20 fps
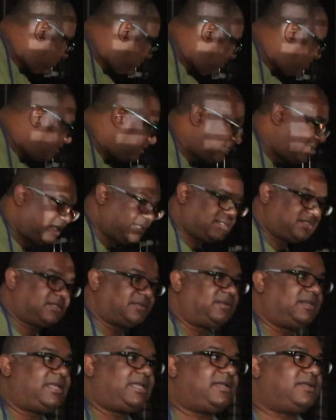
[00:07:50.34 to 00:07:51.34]
Okay, so
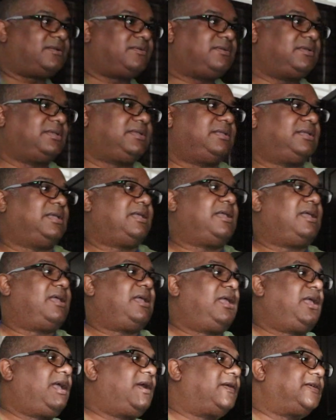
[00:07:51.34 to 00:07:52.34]
now
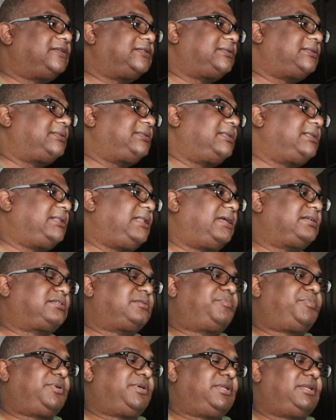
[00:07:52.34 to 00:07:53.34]
I always like to
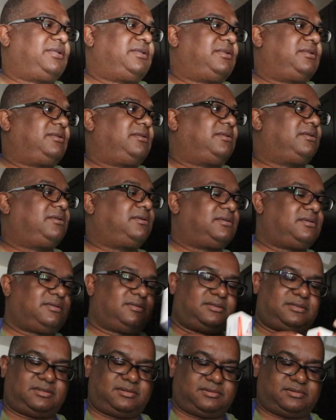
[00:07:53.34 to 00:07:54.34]
put
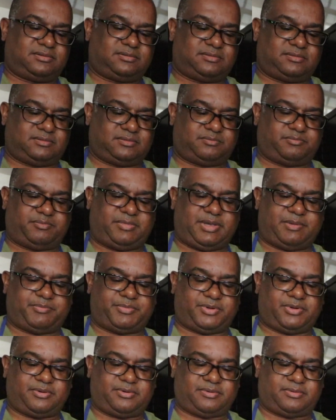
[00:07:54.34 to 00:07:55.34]

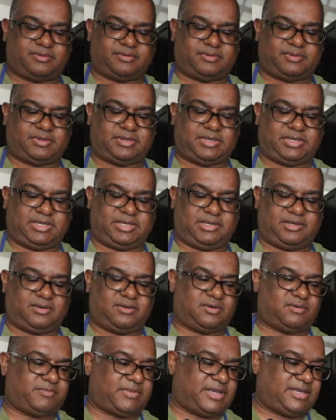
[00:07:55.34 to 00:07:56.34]
pepper
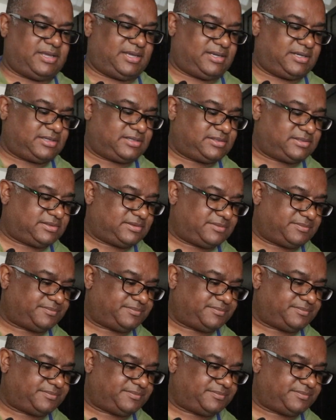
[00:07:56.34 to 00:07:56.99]
on my eggs.